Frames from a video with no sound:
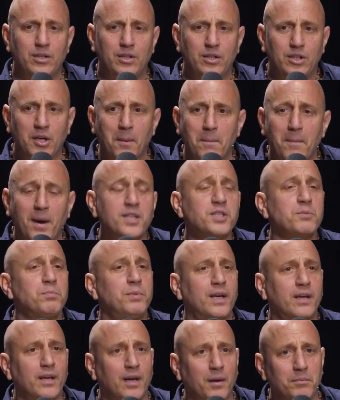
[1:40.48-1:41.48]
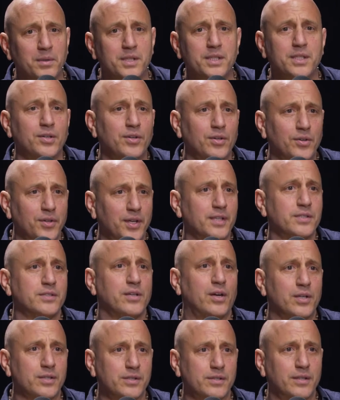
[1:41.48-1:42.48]
you must become materially
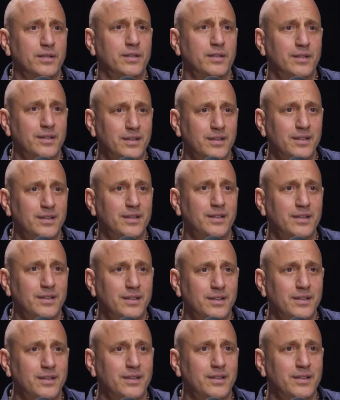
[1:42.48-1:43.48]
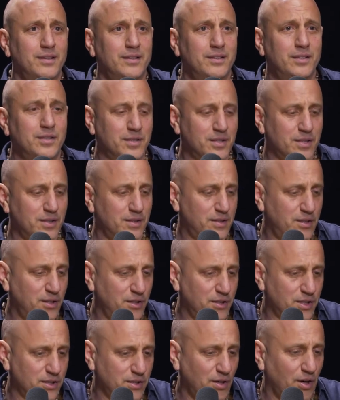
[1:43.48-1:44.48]
exhausted to
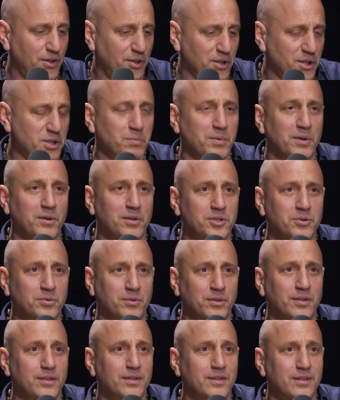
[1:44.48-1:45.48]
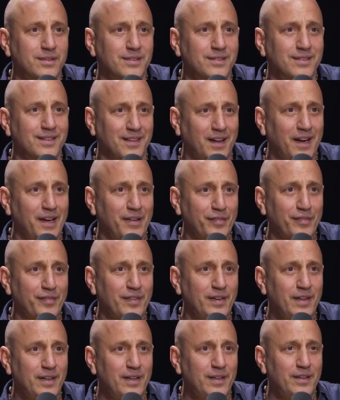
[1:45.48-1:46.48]
start your spiritual life.
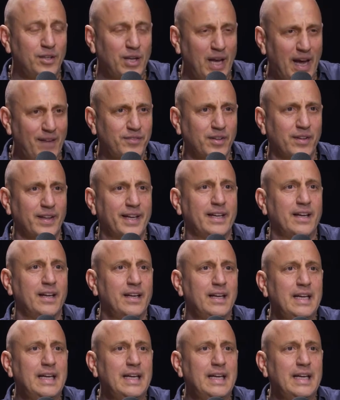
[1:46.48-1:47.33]
You have to like